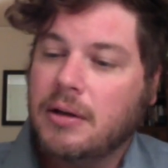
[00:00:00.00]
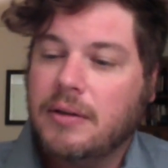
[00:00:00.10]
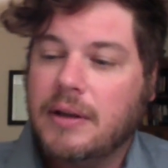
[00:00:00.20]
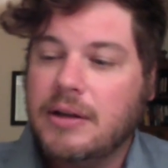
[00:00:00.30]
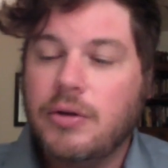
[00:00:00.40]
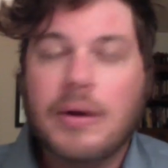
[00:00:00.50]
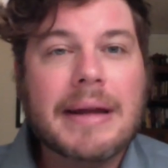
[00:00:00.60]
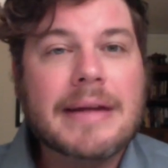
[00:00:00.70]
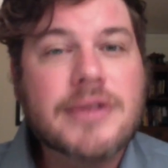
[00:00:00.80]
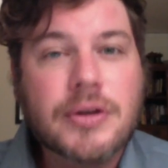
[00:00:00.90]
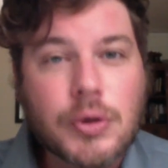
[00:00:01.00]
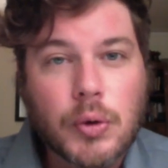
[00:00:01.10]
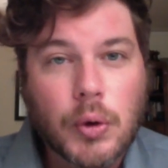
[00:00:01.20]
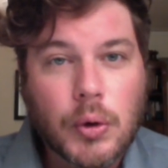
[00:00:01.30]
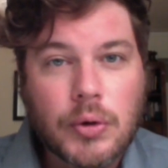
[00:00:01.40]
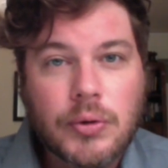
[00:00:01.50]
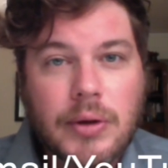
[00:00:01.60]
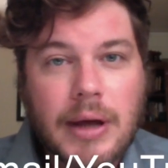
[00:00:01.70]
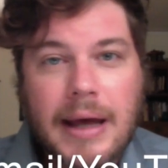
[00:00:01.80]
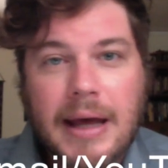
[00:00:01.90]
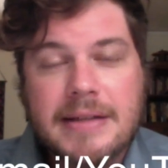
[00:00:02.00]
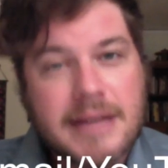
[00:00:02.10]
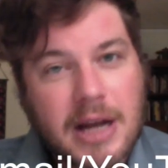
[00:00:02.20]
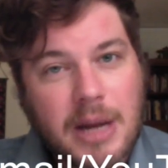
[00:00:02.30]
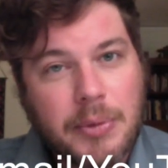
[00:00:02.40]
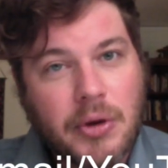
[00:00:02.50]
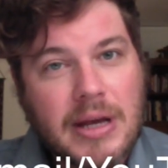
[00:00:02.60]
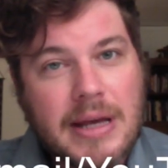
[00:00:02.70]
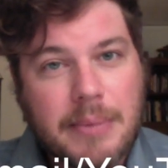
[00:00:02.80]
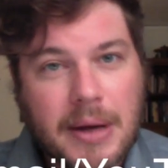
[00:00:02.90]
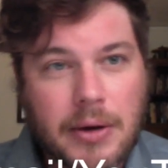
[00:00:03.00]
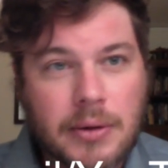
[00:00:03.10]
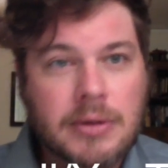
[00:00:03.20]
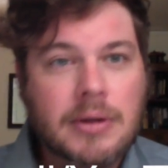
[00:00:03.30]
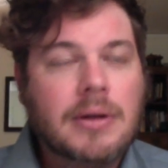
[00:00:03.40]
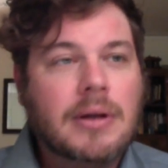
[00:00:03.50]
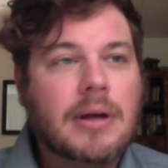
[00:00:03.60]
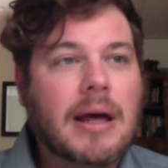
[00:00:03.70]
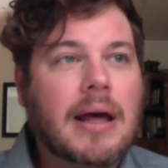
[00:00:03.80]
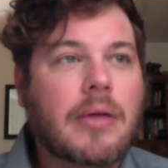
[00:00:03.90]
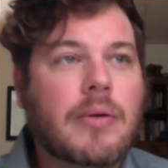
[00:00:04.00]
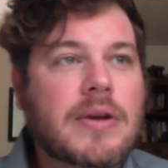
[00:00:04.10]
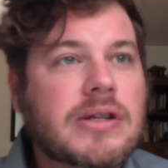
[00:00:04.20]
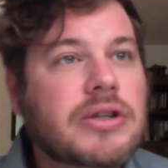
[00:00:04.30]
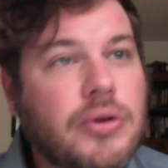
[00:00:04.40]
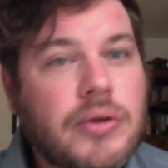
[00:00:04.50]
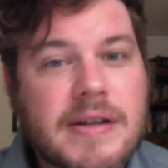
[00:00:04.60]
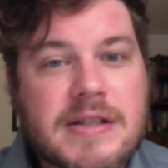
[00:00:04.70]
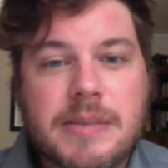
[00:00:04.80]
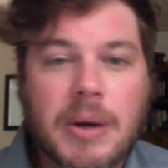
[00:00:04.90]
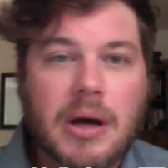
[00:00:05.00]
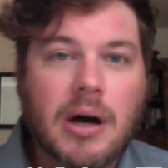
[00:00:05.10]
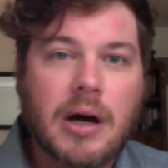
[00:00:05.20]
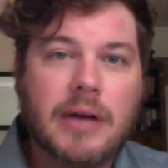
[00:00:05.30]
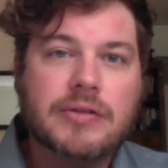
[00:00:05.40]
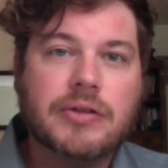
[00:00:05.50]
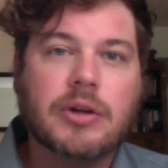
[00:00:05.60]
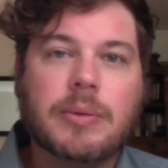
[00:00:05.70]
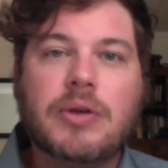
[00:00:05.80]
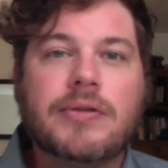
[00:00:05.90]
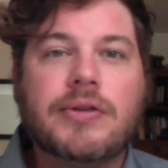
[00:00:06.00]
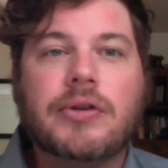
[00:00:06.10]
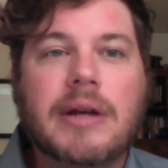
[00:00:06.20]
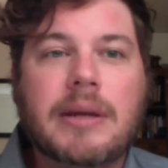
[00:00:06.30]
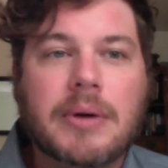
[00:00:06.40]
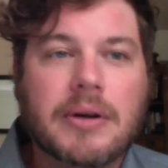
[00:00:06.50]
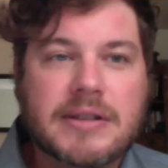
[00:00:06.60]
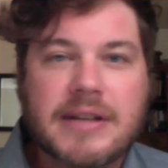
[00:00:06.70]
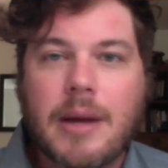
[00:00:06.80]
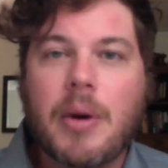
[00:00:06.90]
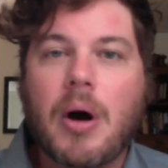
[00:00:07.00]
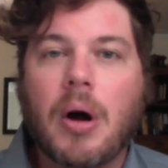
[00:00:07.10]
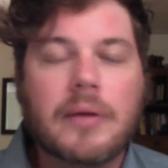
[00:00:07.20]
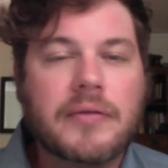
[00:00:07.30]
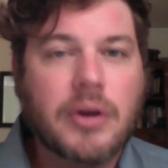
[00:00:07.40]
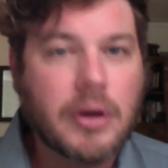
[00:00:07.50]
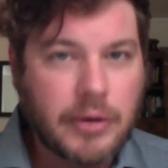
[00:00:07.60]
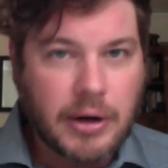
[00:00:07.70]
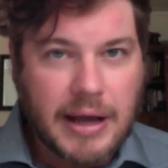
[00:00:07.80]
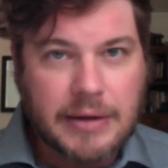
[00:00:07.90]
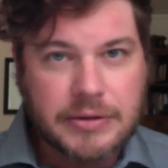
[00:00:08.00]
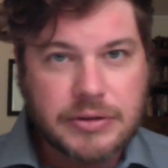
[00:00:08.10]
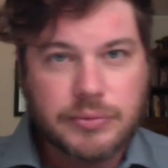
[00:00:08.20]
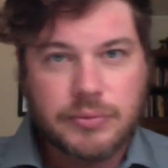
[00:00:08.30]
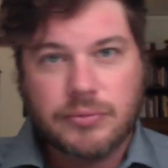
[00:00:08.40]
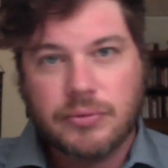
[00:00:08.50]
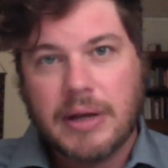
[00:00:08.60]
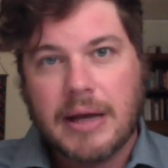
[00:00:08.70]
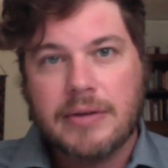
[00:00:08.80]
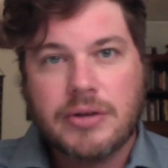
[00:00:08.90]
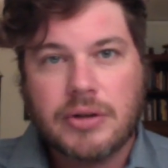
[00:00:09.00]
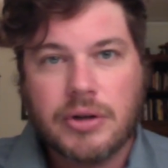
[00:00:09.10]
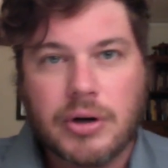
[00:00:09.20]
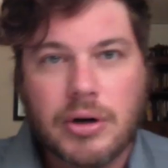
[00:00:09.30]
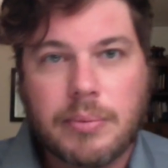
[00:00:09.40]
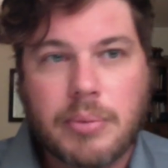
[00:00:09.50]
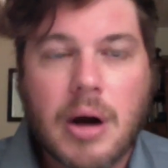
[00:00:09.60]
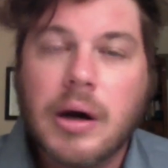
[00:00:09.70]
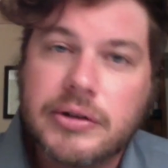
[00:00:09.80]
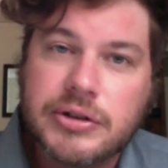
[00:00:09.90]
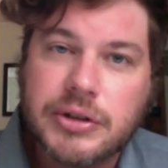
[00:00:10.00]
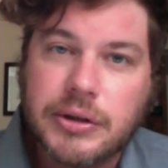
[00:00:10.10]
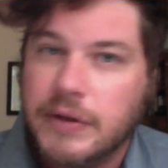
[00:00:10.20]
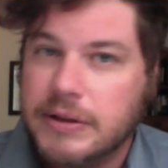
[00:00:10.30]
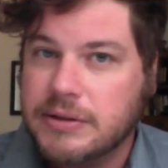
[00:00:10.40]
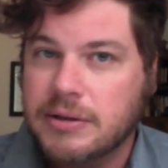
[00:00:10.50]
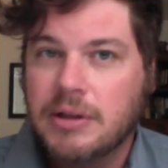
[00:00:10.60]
Then you get into Google and set up your email. And the reason you do this is because you're going to be using your email to set up all of your other accounts relating to your product or service.